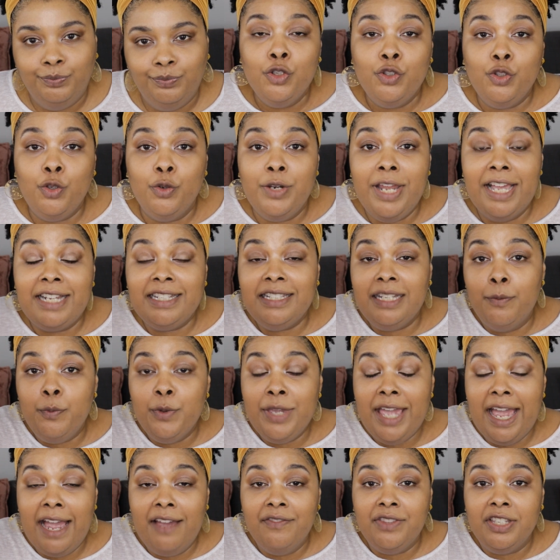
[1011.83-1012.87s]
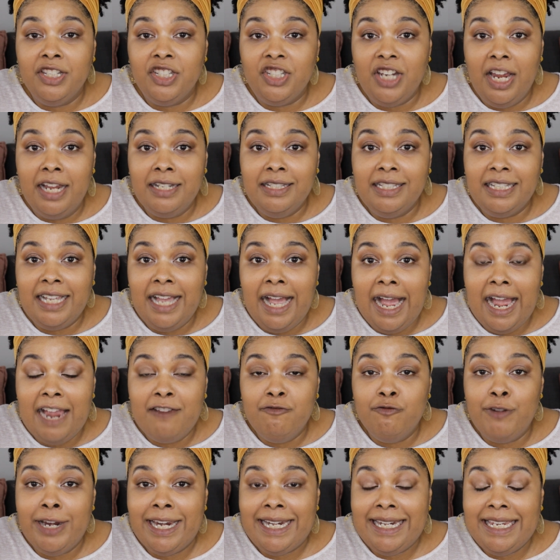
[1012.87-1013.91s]
So next up we have the
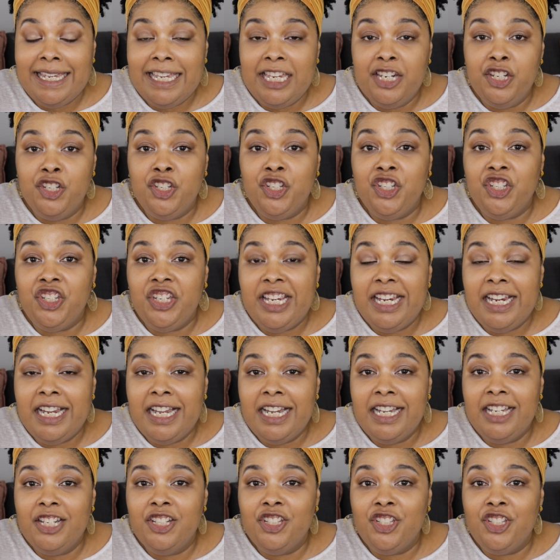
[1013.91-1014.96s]
Chantecaille Radiance Chic,